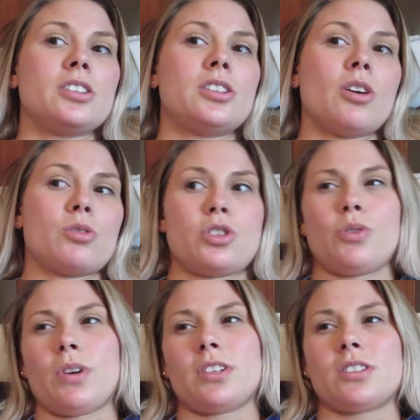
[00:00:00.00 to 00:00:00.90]
Don't
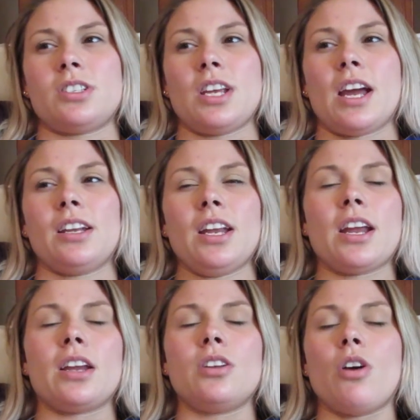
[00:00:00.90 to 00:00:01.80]
you understand? And
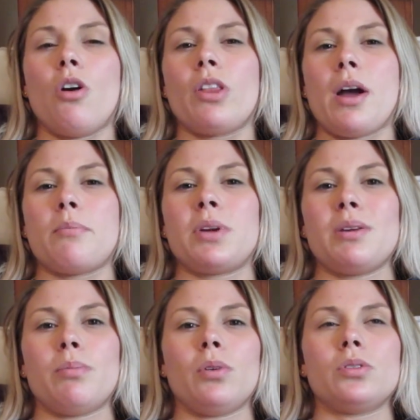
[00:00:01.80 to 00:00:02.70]
I know that
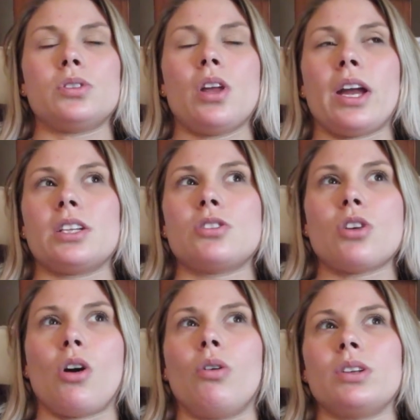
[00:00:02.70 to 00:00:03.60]
people like
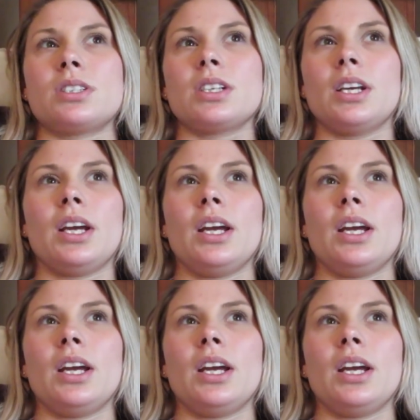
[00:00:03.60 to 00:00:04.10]
don't